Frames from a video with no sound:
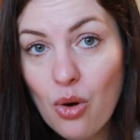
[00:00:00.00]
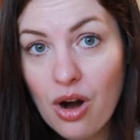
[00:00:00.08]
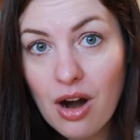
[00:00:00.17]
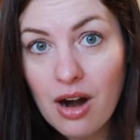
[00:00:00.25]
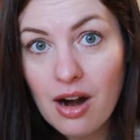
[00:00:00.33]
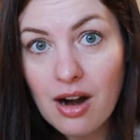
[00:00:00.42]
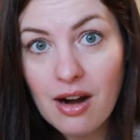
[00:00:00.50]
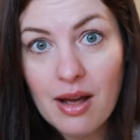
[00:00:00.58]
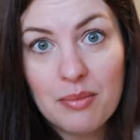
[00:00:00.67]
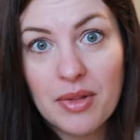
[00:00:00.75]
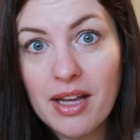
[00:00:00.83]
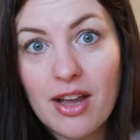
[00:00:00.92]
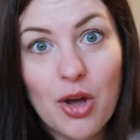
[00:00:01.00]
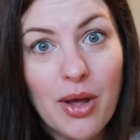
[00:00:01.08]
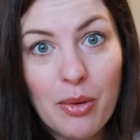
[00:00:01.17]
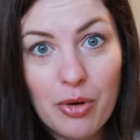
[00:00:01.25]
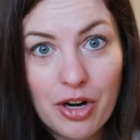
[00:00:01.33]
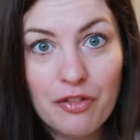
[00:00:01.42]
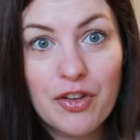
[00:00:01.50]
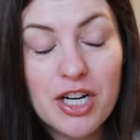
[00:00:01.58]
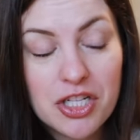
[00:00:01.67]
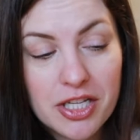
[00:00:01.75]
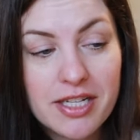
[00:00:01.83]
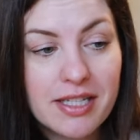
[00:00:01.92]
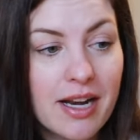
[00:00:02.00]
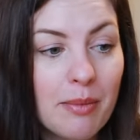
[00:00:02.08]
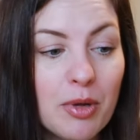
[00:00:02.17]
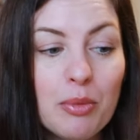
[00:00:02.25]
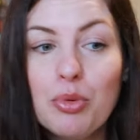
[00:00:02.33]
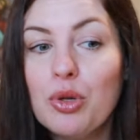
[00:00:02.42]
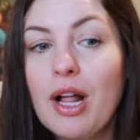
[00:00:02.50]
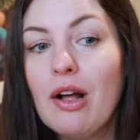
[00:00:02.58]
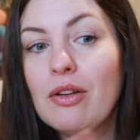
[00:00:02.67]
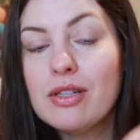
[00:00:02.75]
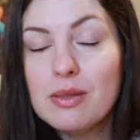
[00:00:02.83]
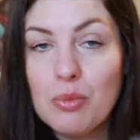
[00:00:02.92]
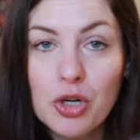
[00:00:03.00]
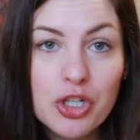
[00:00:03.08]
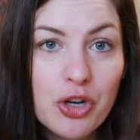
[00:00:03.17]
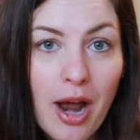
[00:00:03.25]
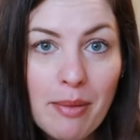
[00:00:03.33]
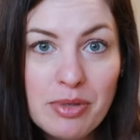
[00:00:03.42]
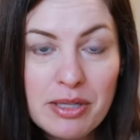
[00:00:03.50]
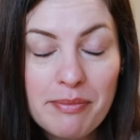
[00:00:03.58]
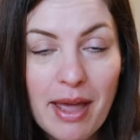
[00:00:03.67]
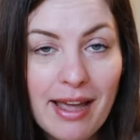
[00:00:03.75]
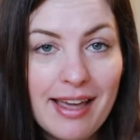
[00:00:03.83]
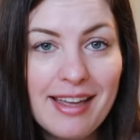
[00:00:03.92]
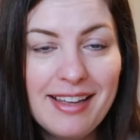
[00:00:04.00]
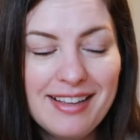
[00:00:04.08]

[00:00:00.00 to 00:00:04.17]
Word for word: or I'm like, okay, we're gonna finish this and I'm gonna pull out some more scraps and make